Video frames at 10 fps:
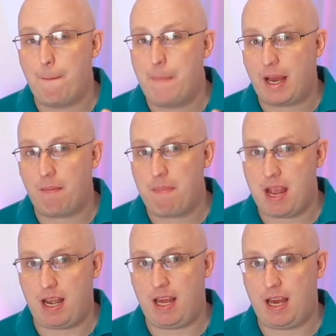
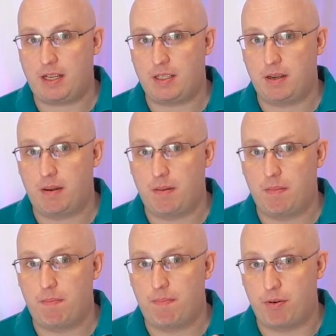Maniacs
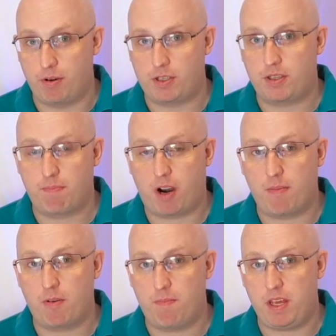Brutus the
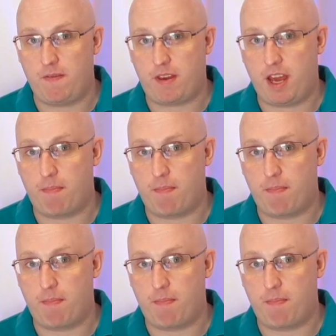Barberbeefcake